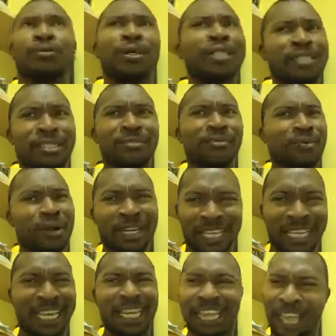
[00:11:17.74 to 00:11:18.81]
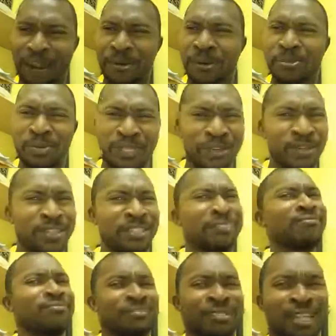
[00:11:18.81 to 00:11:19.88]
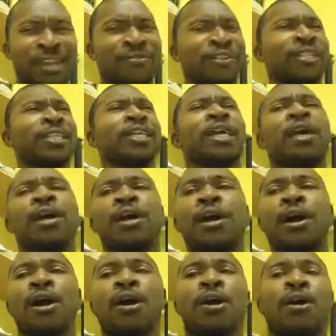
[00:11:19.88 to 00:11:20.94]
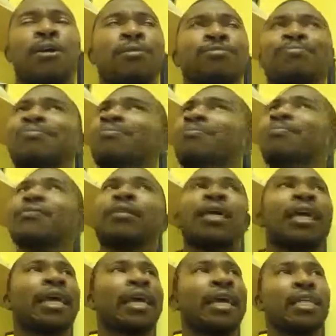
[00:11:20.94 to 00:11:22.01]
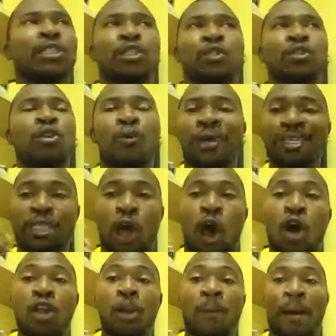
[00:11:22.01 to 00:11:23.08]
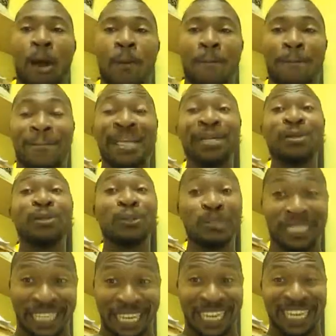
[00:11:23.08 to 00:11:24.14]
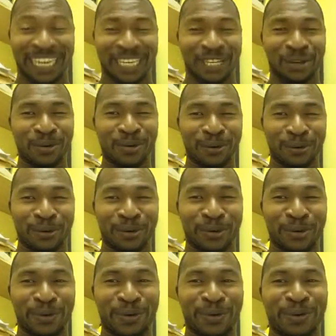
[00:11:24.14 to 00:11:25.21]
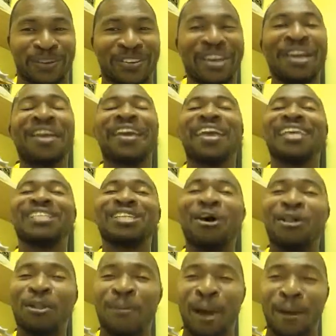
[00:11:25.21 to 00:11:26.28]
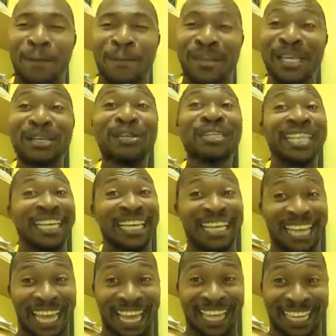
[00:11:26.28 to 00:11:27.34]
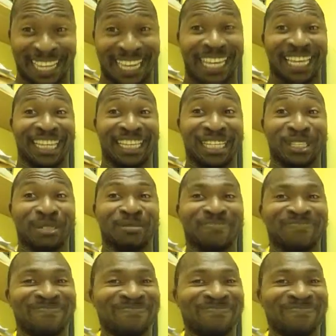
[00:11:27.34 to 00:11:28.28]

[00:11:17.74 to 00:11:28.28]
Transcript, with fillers: which what King Herod was on, definitely. Um, it's no, it's all about building. Ooh it's all about building a kingdom.